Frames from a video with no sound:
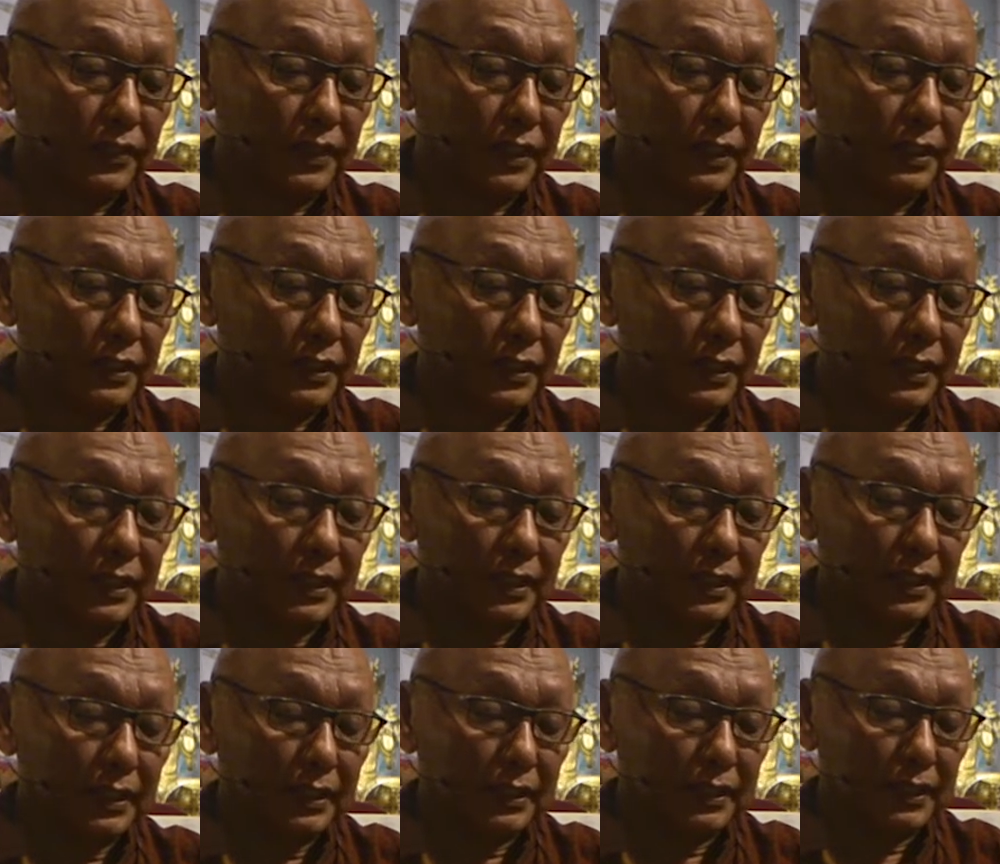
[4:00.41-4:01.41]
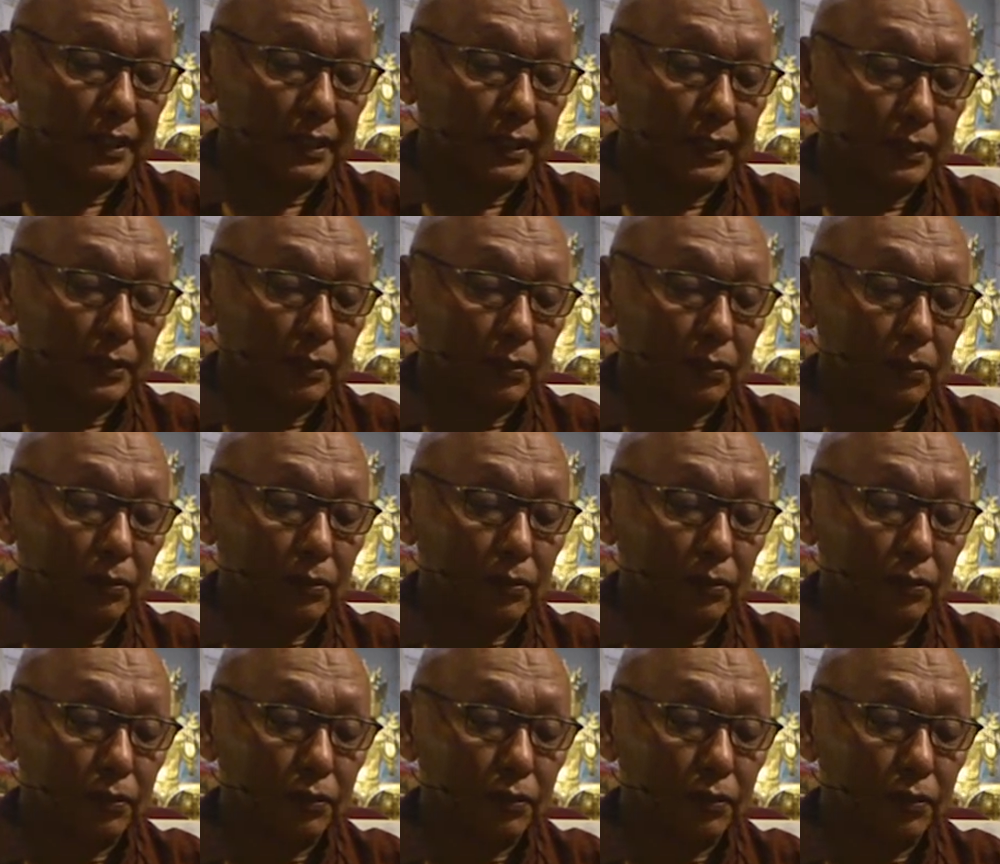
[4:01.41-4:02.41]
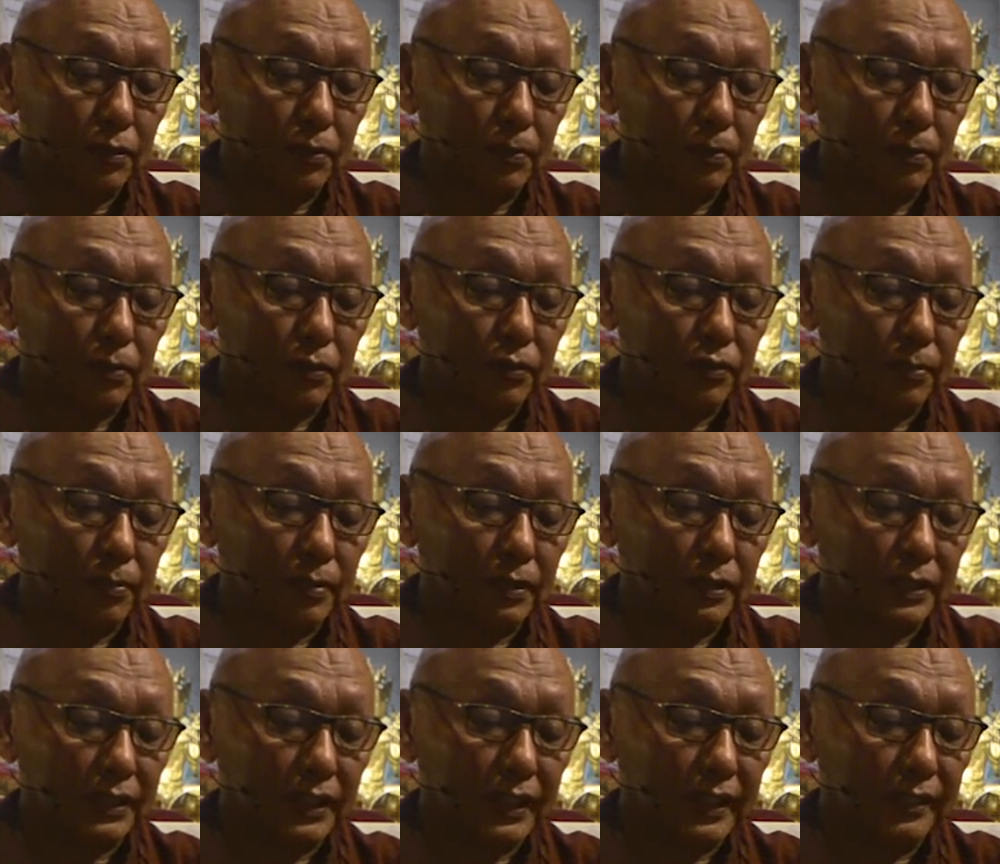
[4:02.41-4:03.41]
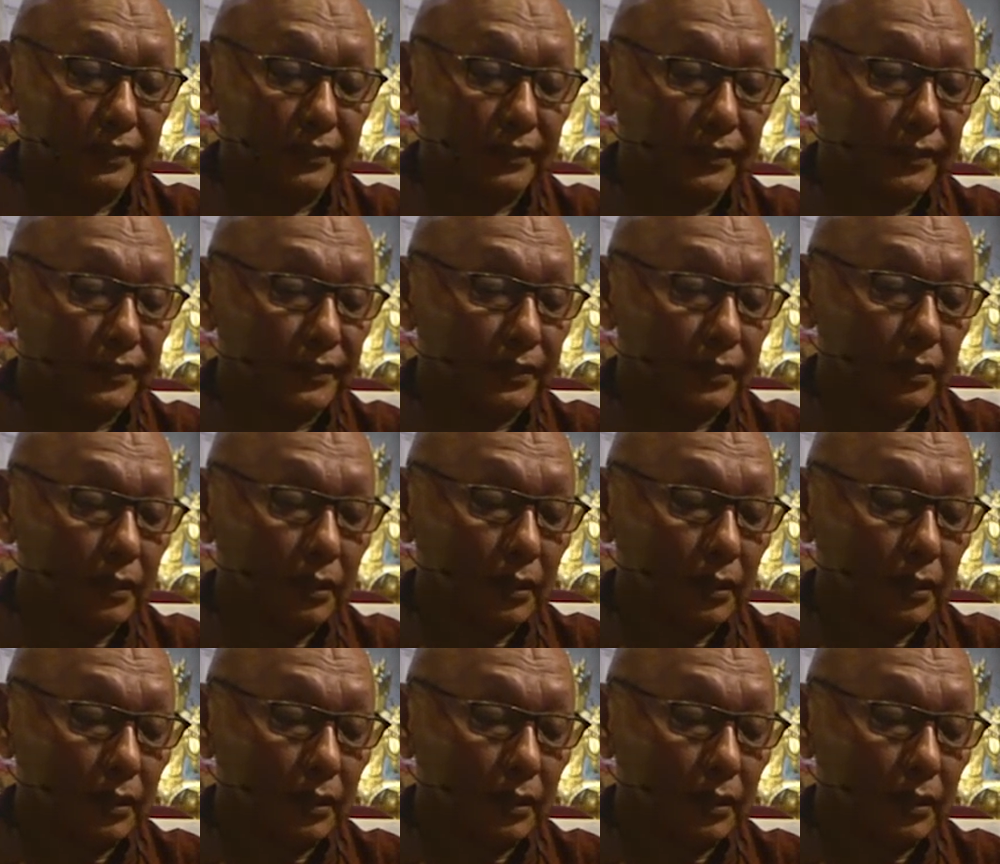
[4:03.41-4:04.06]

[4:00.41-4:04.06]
such a thing could not possibly exist.